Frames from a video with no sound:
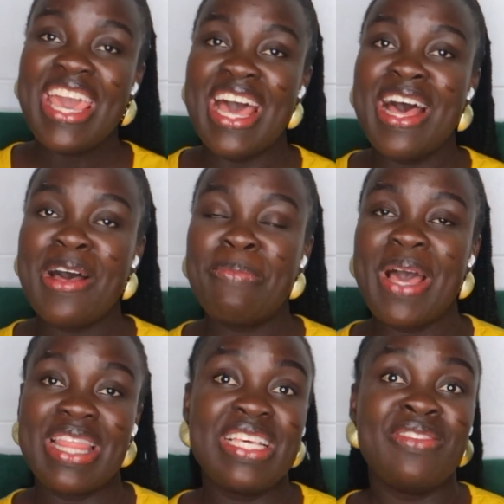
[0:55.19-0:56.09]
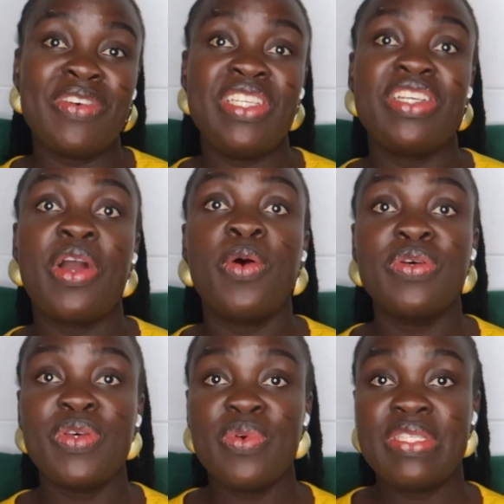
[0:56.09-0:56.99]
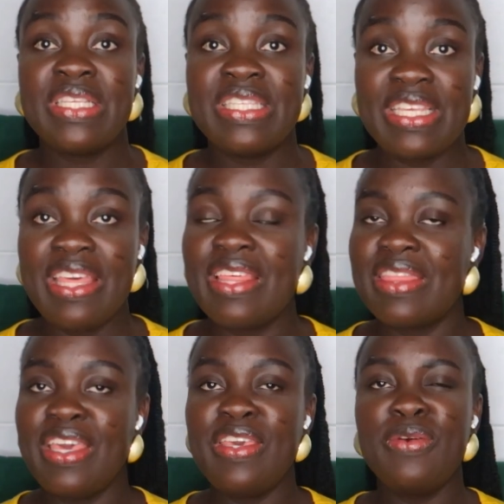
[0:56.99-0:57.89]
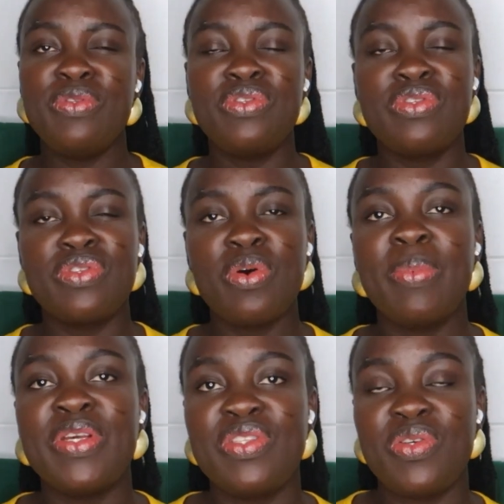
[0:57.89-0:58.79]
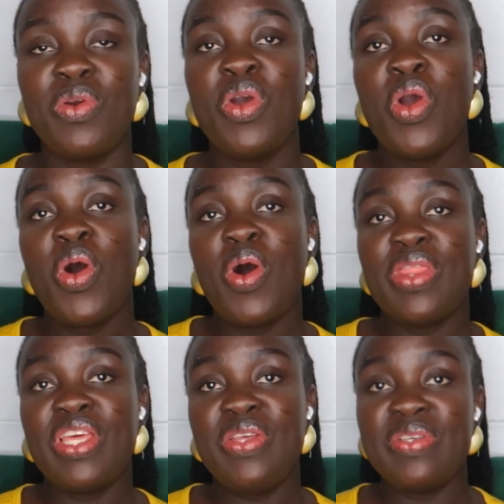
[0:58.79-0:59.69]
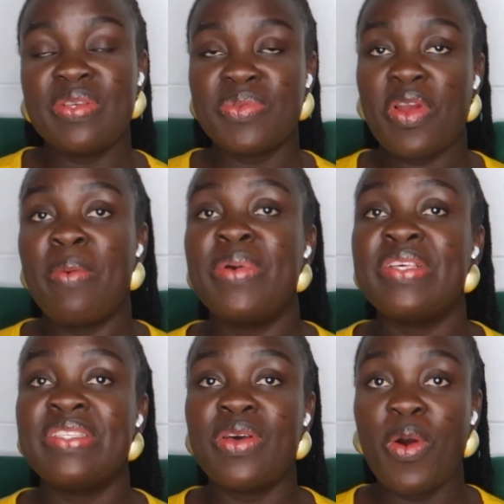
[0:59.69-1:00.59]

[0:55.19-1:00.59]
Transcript: At this venture, I also want to say that thank you so much to all the new subscribers